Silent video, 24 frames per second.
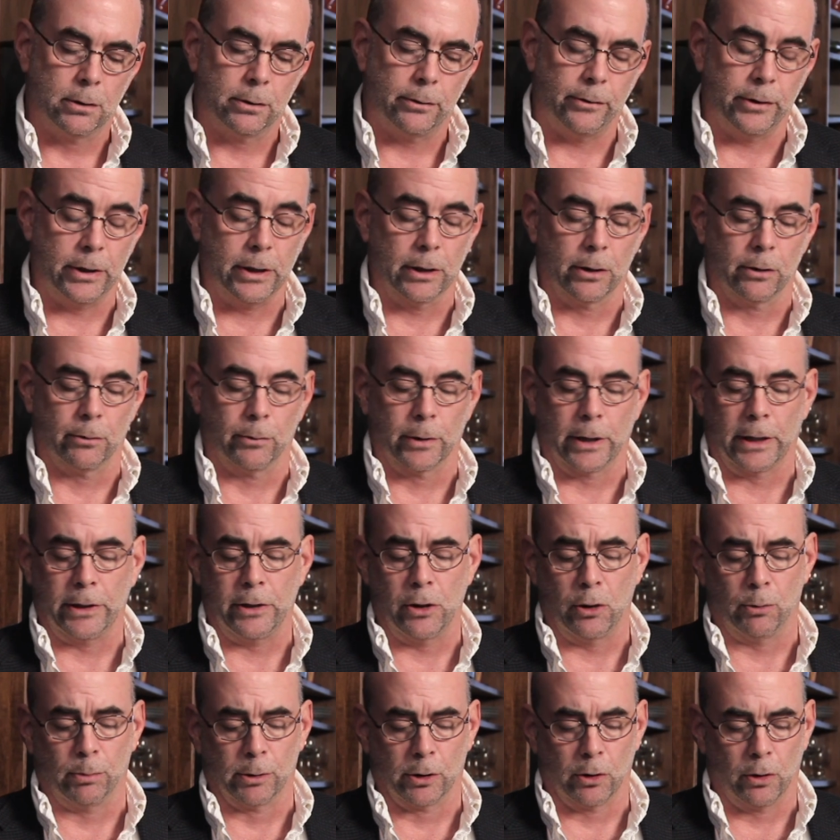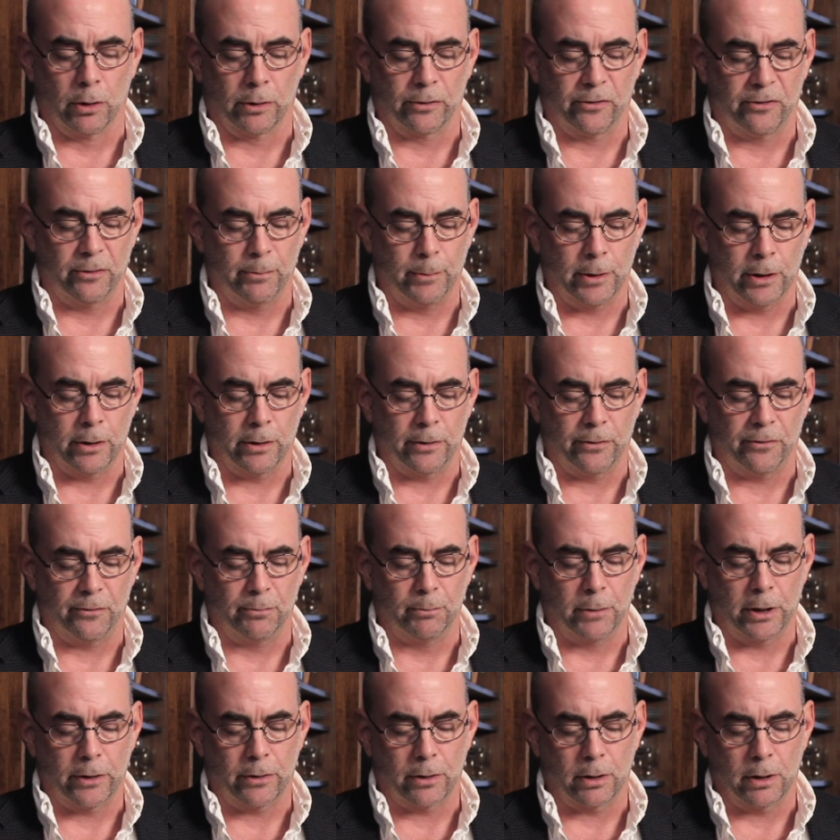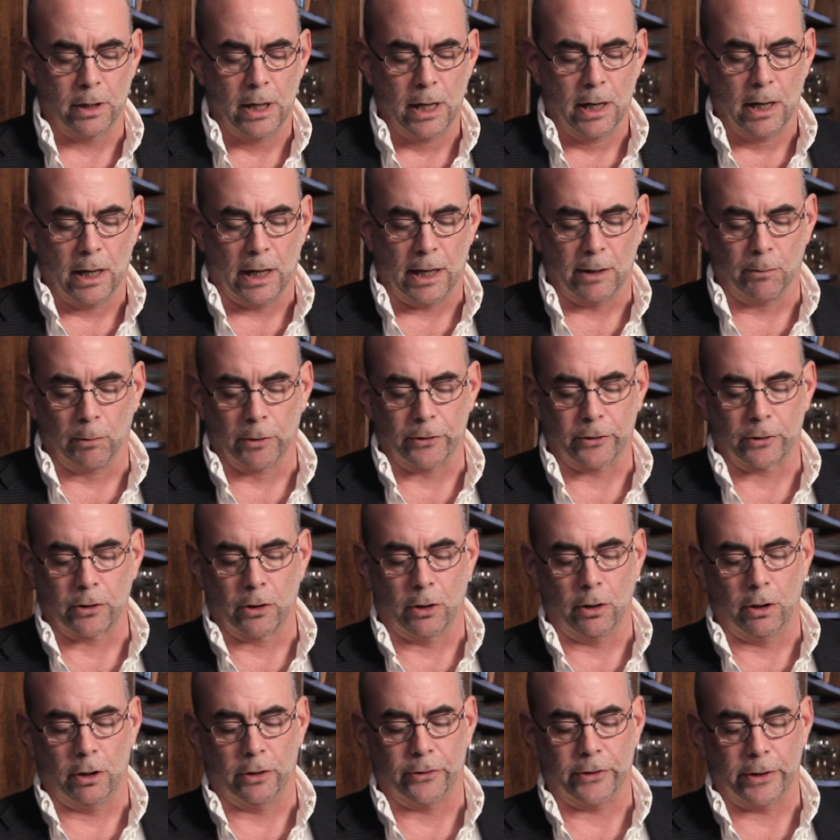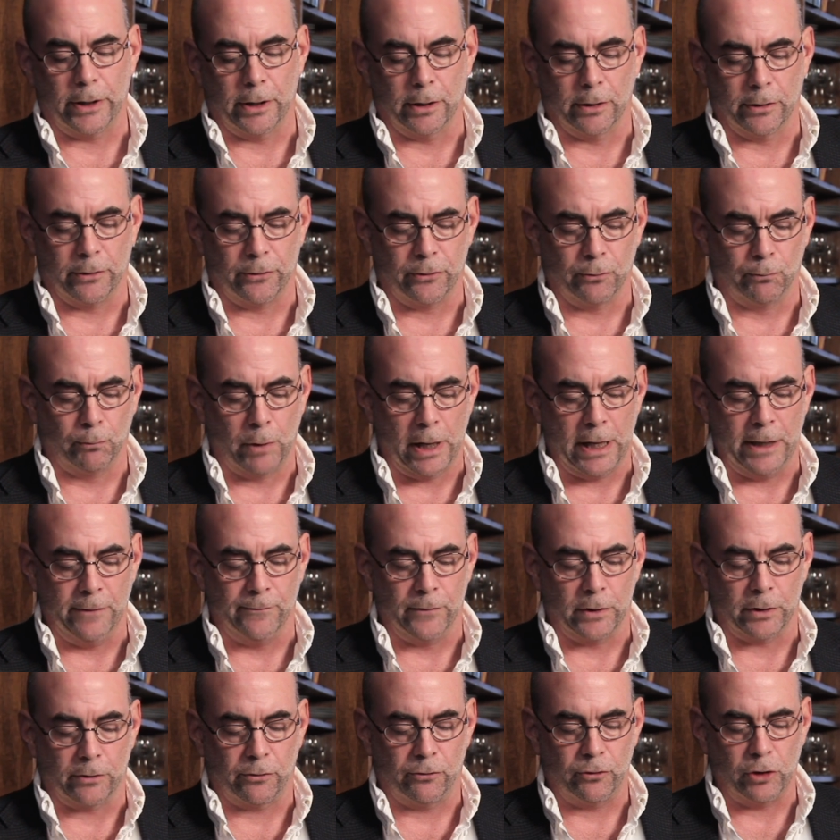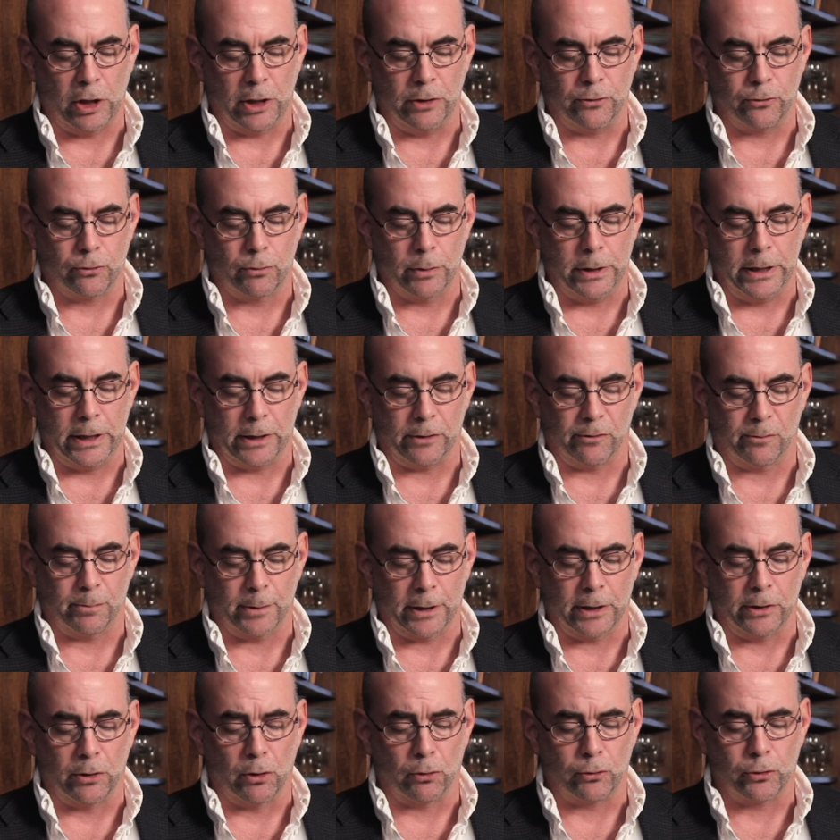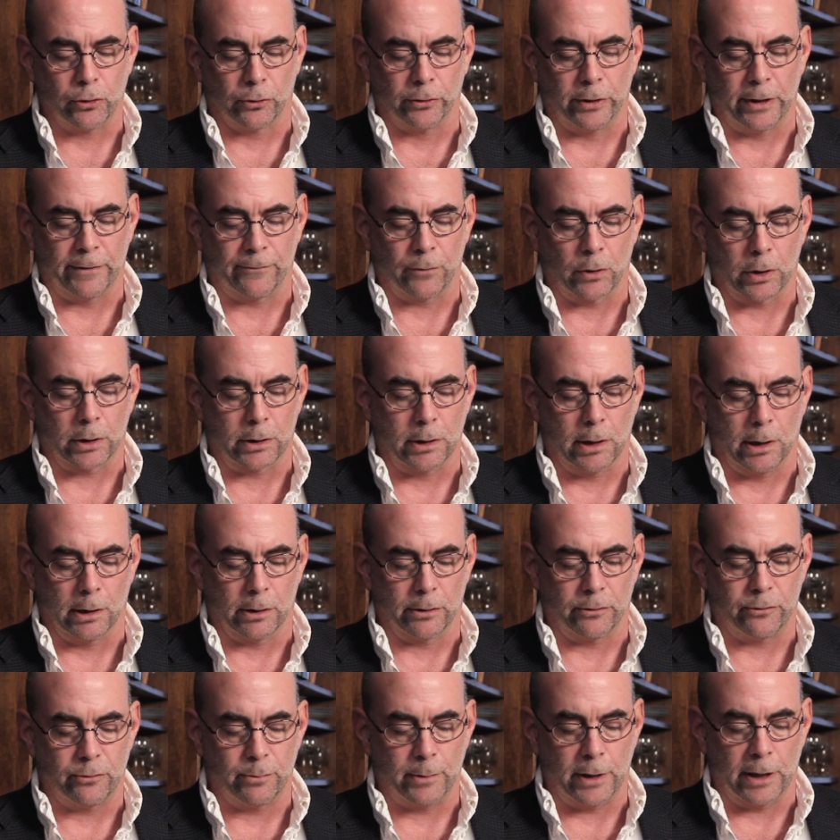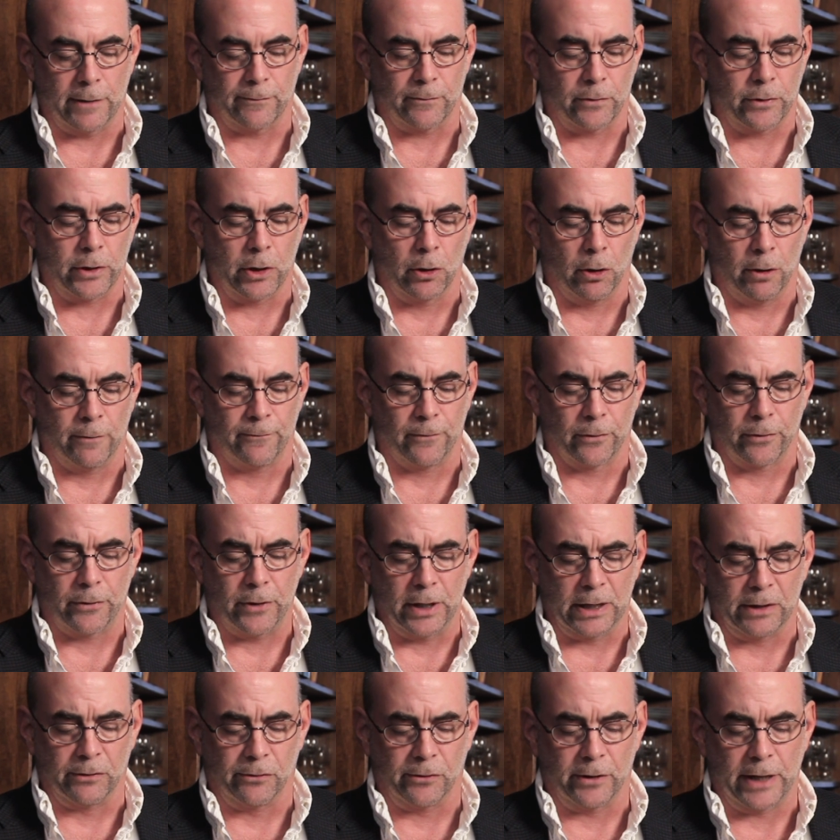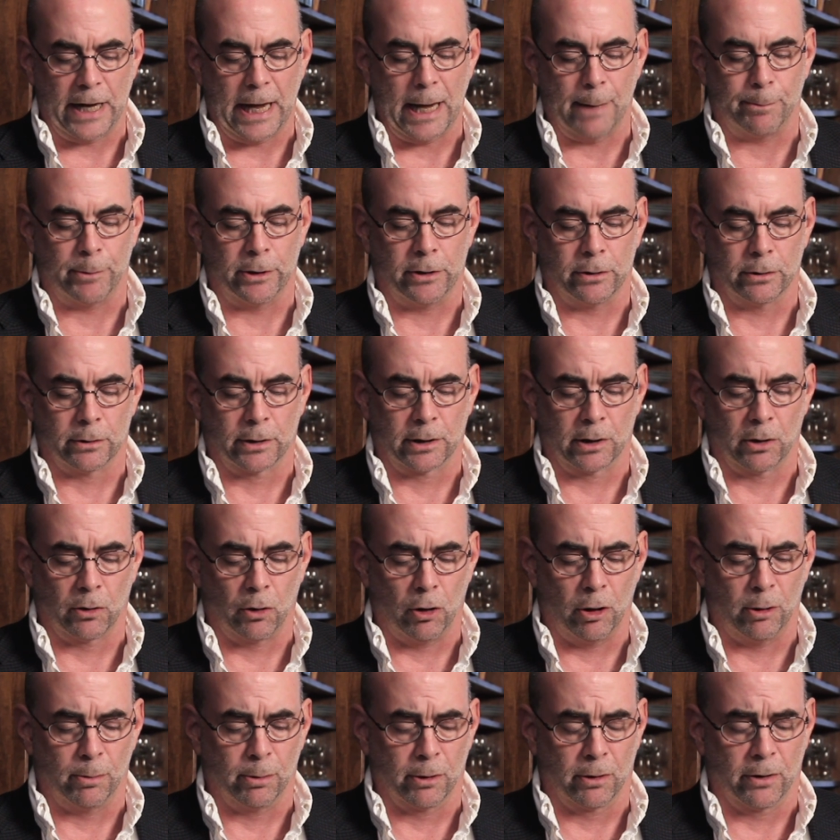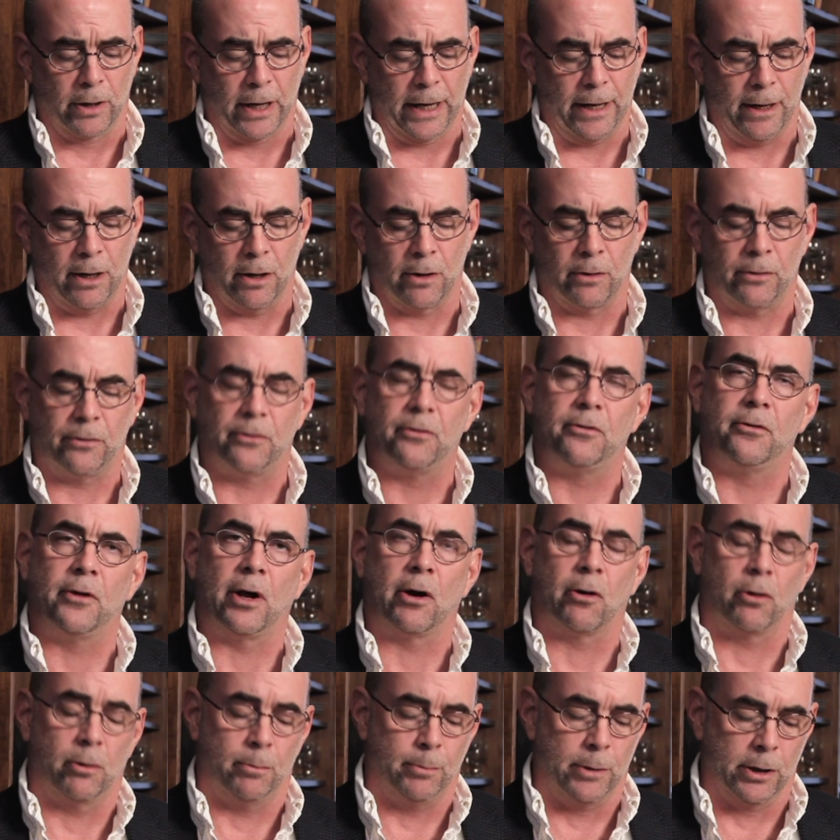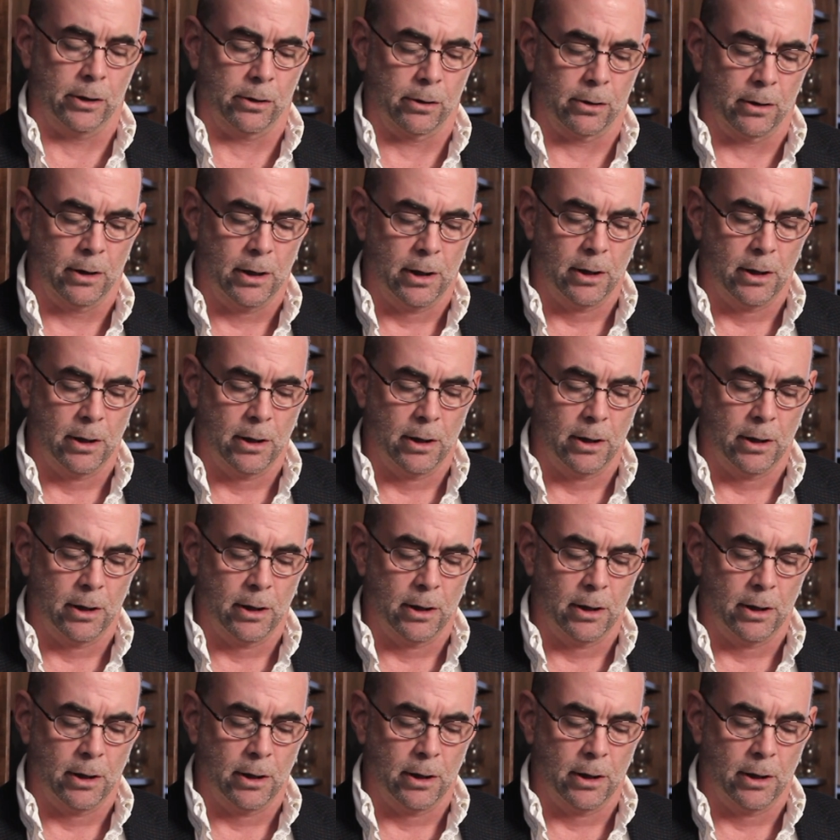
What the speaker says: The yellow one I know belongs to Meredith's mother. I want to call to Helen to wave and exchange greetings, but I know she'll never acknowledge me after the awful things that happened to little auburn-haired Sarah Miller